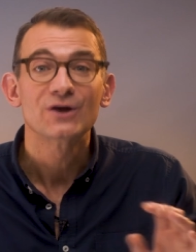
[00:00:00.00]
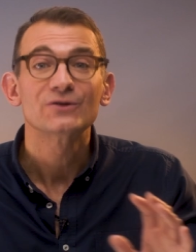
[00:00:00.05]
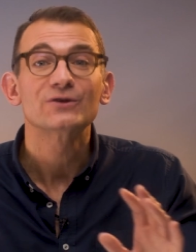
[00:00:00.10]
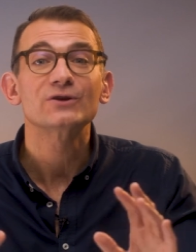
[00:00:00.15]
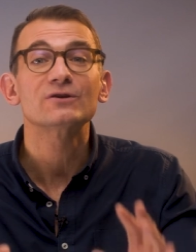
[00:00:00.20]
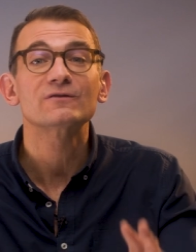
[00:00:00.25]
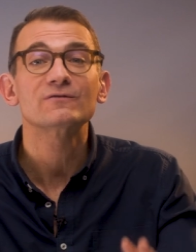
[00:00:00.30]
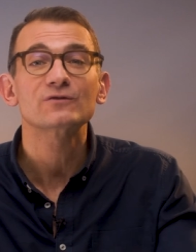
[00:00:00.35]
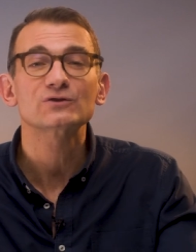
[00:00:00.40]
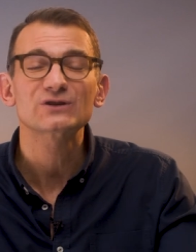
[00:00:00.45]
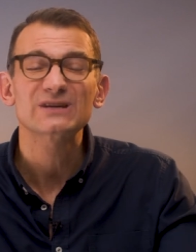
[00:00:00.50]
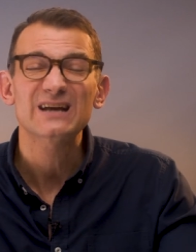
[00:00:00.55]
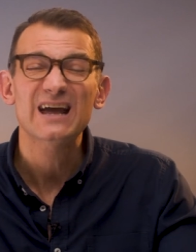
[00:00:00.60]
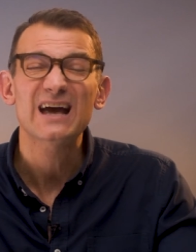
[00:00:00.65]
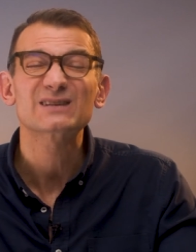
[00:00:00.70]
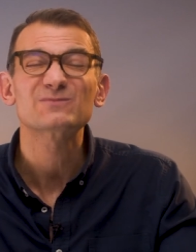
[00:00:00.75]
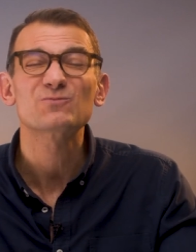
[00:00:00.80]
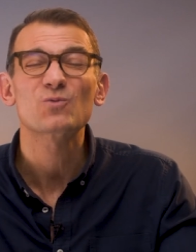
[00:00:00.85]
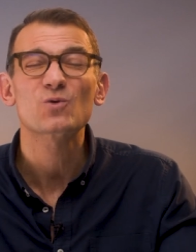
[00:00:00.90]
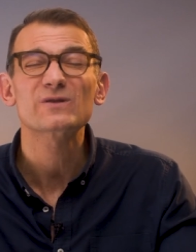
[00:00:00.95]
The university
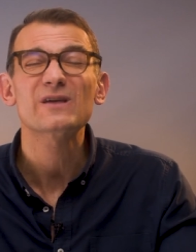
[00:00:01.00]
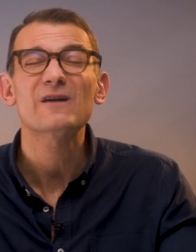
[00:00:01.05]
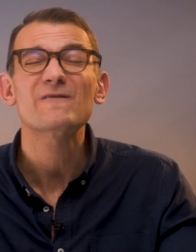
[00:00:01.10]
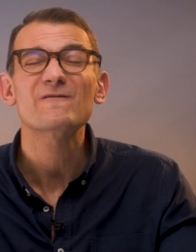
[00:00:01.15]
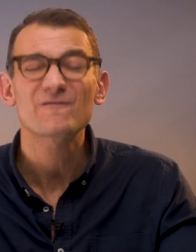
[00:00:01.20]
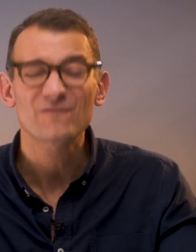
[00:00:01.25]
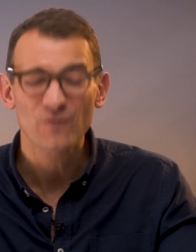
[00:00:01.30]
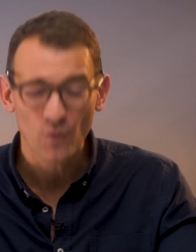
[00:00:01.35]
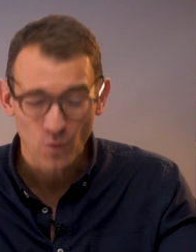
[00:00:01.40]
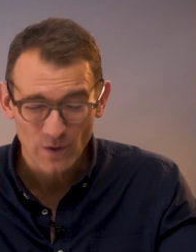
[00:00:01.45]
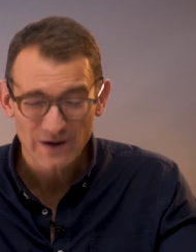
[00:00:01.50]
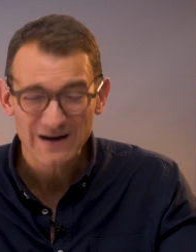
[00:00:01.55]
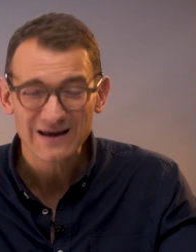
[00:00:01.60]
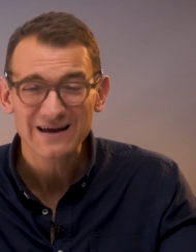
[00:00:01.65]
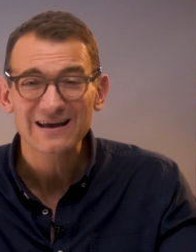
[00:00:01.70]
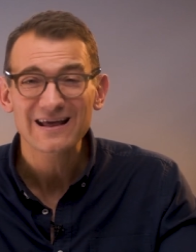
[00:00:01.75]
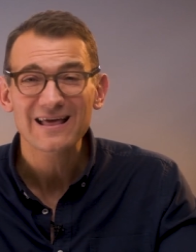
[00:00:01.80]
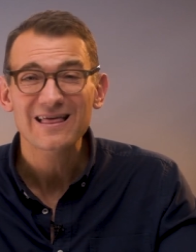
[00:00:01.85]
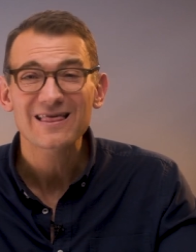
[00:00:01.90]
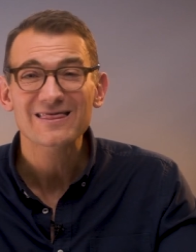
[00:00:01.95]
has more than
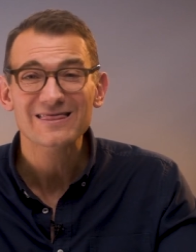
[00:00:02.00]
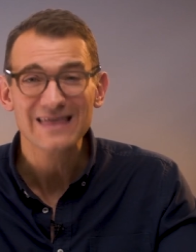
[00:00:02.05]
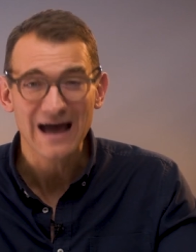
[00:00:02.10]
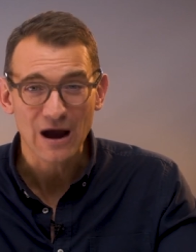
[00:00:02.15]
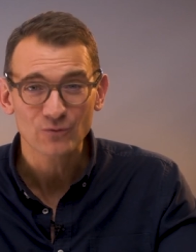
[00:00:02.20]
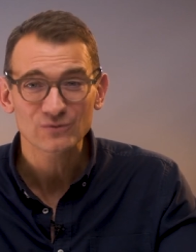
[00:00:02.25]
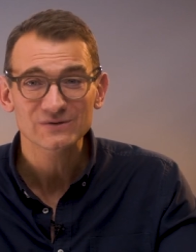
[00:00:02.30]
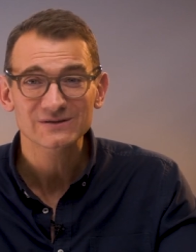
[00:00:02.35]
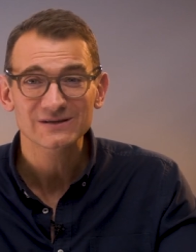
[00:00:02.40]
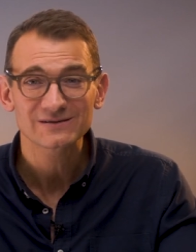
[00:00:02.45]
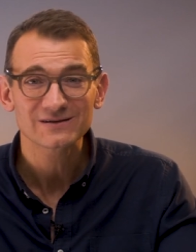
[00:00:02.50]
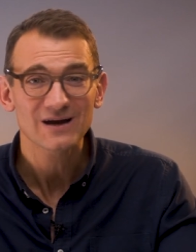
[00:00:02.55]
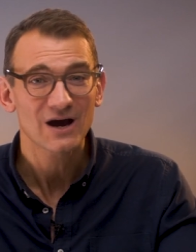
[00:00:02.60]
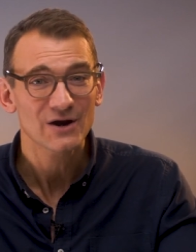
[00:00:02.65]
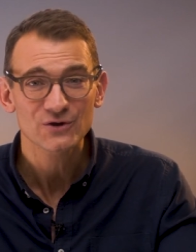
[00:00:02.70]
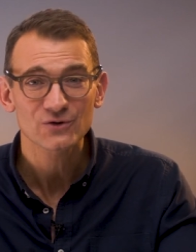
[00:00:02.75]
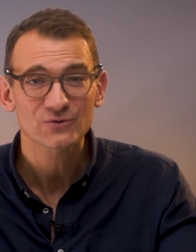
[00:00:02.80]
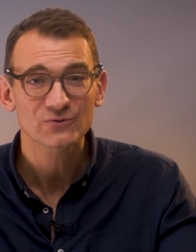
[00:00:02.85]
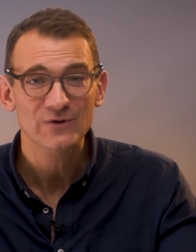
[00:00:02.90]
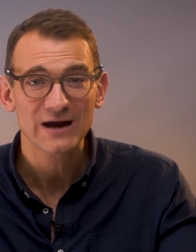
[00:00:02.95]
40 Thousand
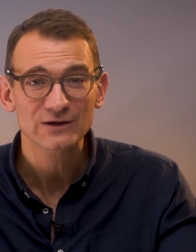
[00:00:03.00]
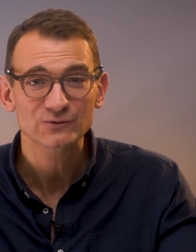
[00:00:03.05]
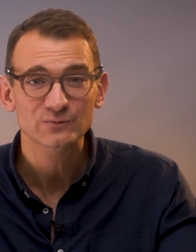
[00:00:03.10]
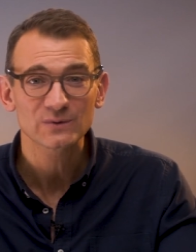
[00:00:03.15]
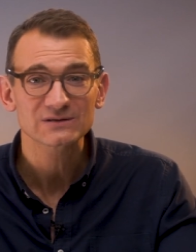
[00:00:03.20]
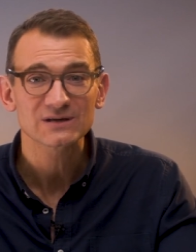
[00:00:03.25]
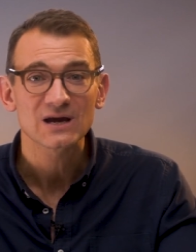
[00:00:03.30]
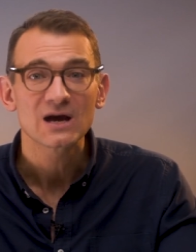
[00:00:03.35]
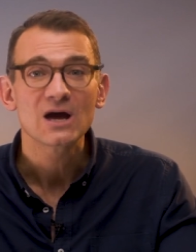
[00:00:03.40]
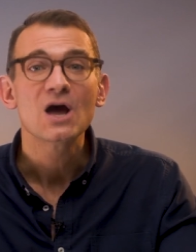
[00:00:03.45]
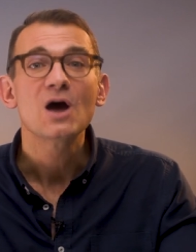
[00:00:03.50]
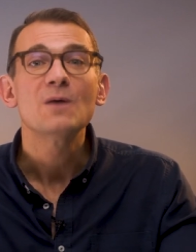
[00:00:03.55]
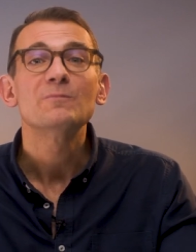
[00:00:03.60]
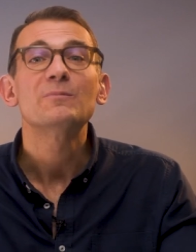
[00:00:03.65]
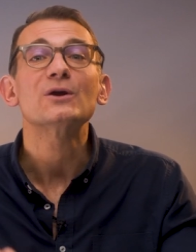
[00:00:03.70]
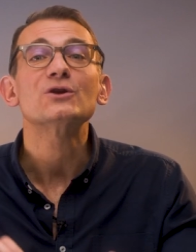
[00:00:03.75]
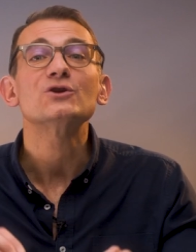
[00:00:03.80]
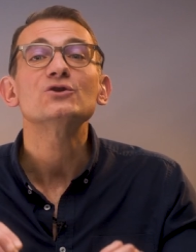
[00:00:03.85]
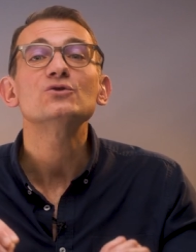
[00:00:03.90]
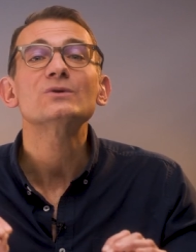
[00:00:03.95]
undergraduates,
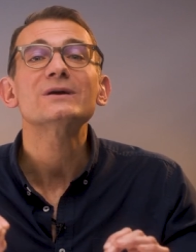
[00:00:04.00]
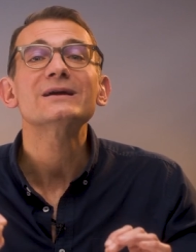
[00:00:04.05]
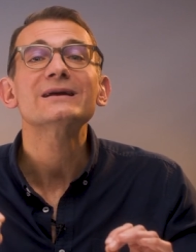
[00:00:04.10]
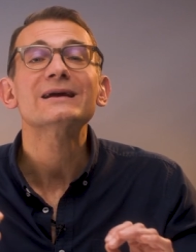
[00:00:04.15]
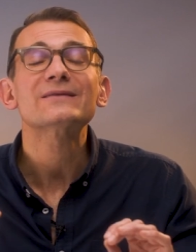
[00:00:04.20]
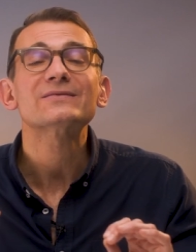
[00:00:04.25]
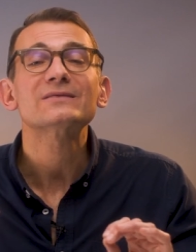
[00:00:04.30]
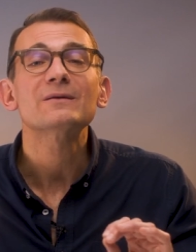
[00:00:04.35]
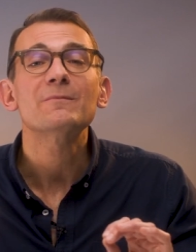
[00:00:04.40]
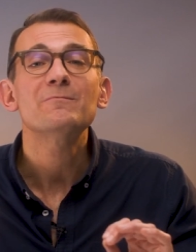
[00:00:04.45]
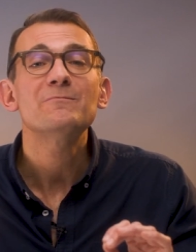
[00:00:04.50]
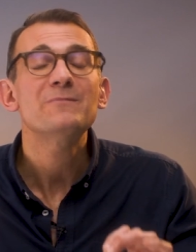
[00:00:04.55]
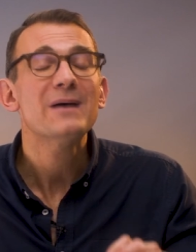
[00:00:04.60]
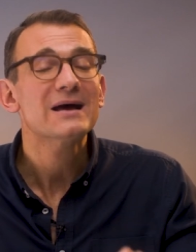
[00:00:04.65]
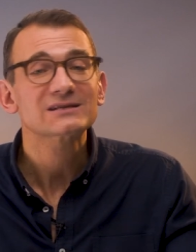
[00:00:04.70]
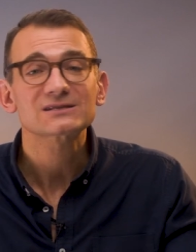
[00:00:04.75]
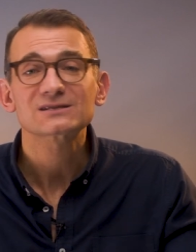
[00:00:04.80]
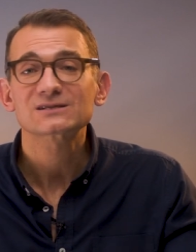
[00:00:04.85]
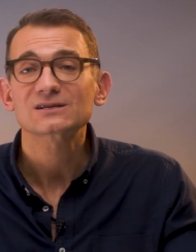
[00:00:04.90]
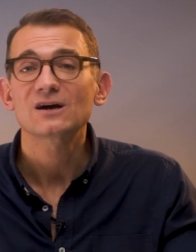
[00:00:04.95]
but you can get the
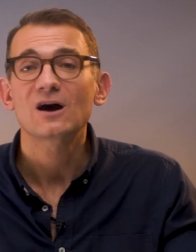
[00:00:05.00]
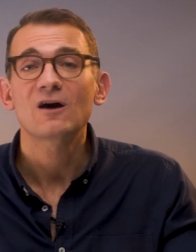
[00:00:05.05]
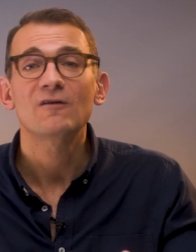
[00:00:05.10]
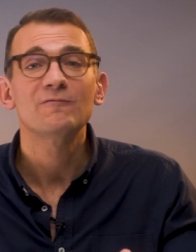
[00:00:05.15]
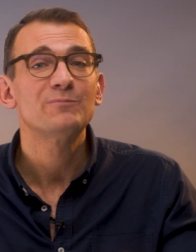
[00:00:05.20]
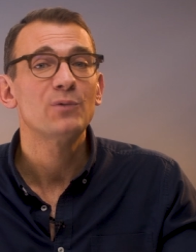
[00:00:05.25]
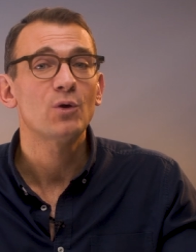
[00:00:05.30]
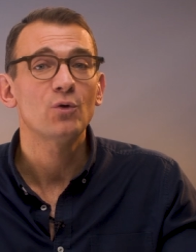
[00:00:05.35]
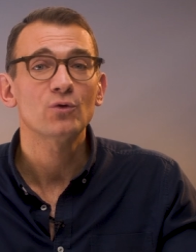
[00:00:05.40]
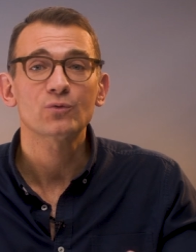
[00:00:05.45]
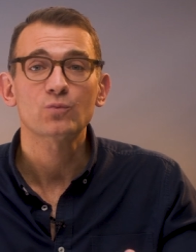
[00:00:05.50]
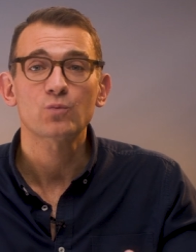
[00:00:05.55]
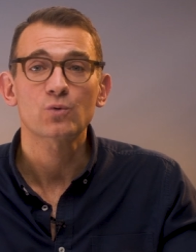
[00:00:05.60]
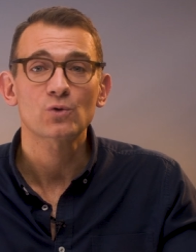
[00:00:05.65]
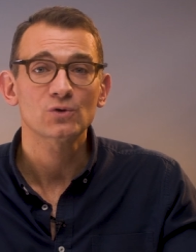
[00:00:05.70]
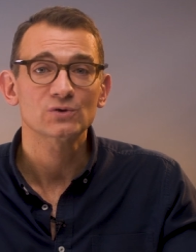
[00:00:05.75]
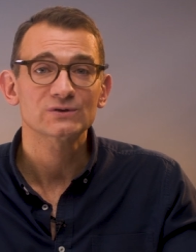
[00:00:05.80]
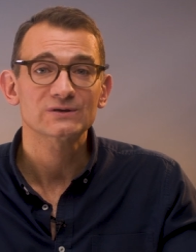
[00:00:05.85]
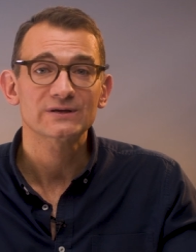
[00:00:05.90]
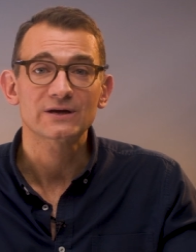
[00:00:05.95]
best of both
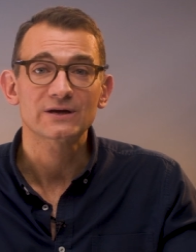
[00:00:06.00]
worlds